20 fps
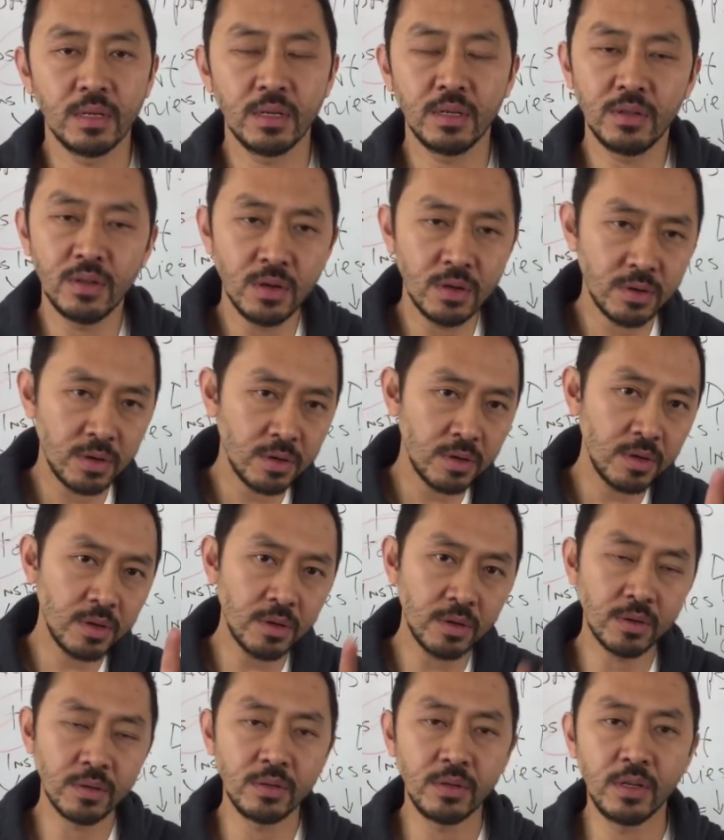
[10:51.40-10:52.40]
No, no,
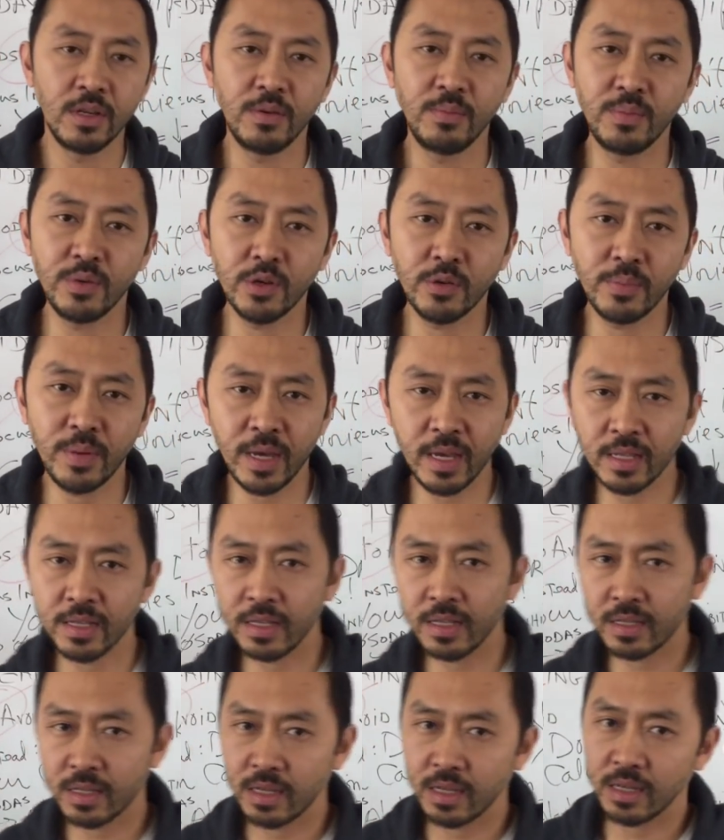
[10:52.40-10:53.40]
no. Bill
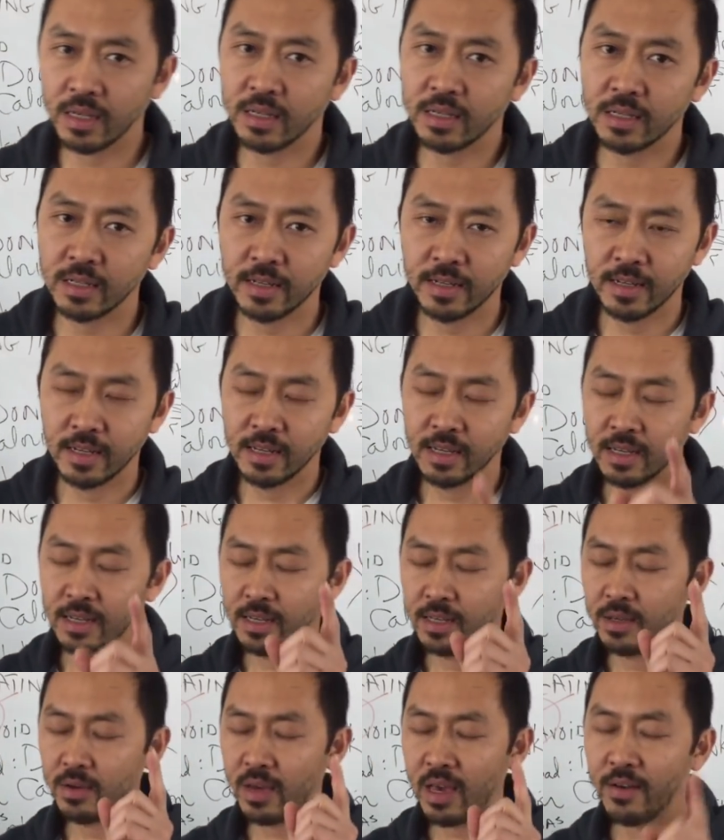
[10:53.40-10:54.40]
Bailey says,
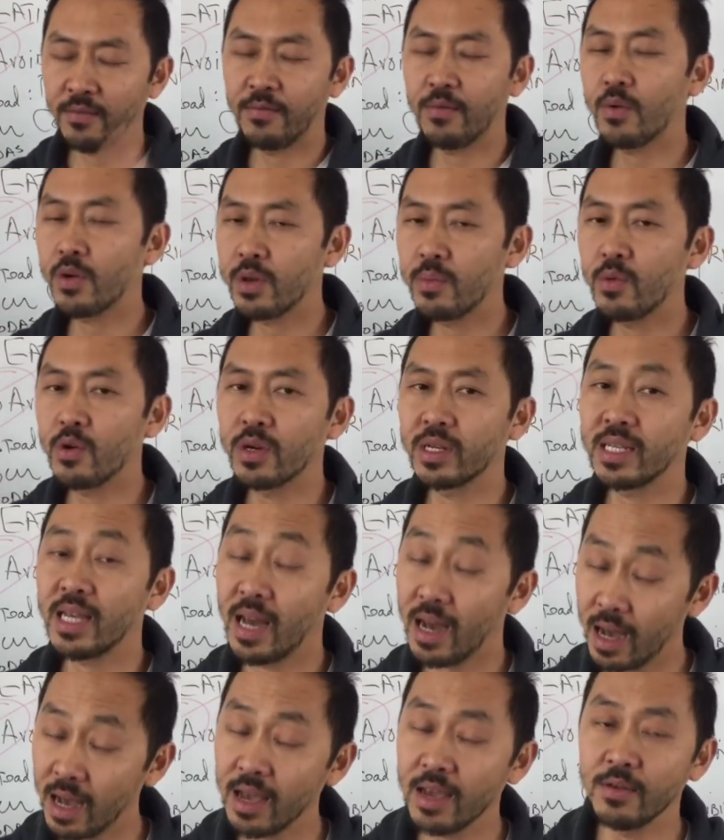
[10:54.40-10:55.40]
you have 40 more
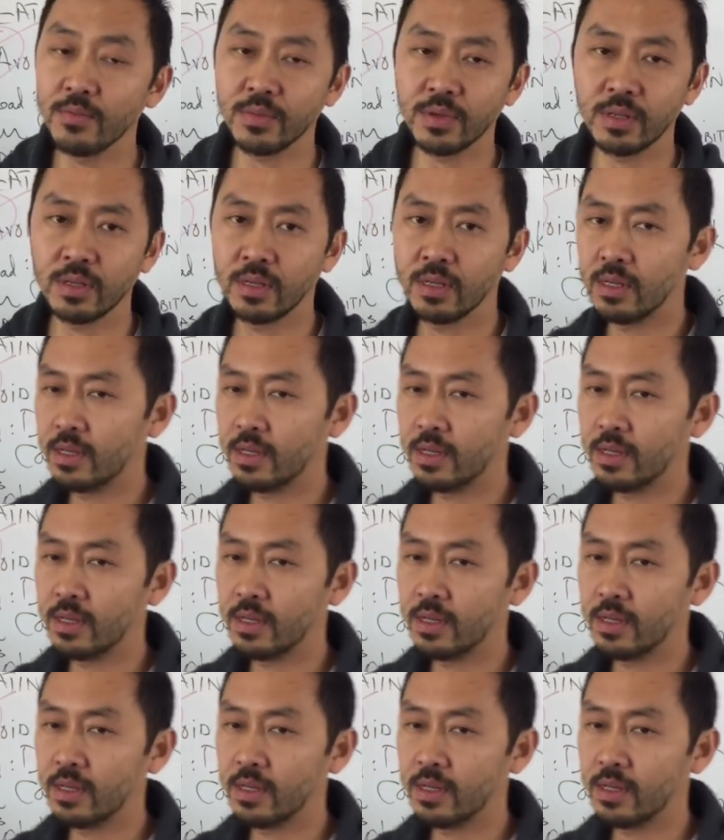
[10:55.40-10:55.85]
times.